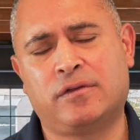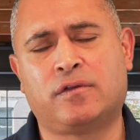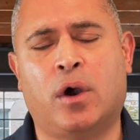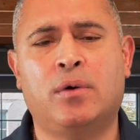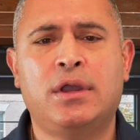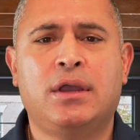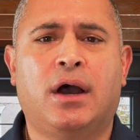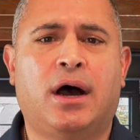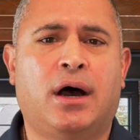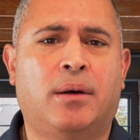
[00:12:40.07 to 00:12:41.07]
So
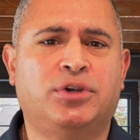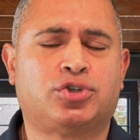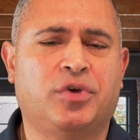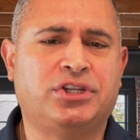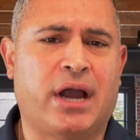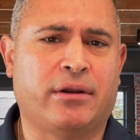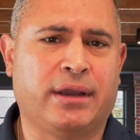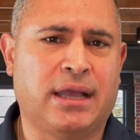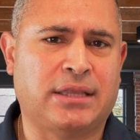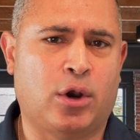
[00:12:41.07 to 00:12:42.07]
just reach out and I'll
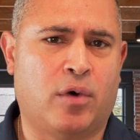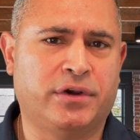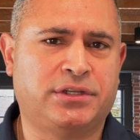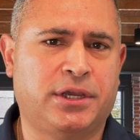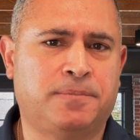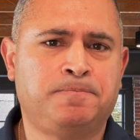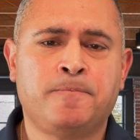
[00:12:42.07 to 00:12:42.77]
get that over to you.